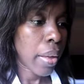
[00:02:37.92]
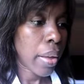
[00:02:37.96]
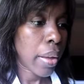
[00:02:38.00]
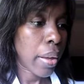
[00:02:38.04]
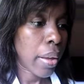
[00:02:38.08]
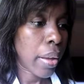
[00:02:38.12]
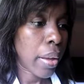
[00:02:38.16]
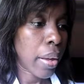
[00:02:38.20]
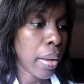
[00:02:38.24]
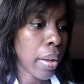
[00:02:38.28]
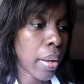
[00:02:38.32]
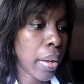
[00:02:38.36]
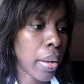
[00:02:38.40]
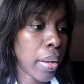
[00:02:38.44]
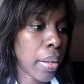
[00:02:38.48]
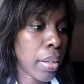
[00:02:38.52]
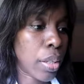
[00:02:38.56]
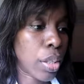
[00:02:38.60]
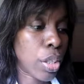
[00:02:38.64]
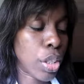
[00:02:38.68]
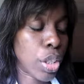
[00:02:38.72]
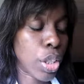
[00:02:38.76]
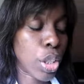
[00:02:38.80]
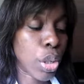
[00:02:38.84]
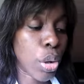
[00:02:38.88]

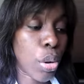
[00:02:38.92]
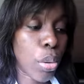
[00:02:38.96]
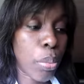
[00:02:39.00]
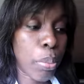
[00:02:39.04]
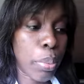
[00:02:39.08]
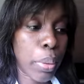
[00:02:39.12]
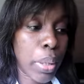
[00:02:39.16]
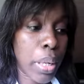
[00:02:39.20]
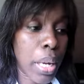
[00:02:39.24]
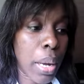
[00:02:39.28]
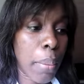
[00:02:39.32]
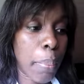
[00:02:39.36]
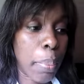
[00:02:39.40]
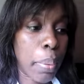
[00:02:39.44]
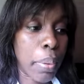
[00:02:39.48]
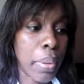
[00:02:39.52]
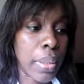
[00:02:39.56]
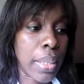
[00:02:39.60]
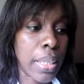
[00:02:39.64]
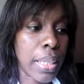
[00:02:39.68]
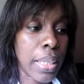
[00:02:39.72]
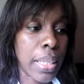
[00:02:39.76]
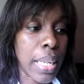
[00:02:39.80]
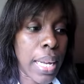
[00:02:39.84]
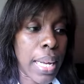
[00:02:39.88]
and don't be a
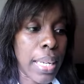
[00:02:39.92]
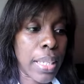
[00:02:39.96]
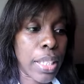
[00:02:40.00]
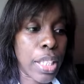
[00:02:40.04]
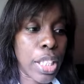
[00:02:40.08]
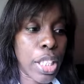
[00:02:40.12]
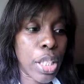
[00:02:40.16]
person that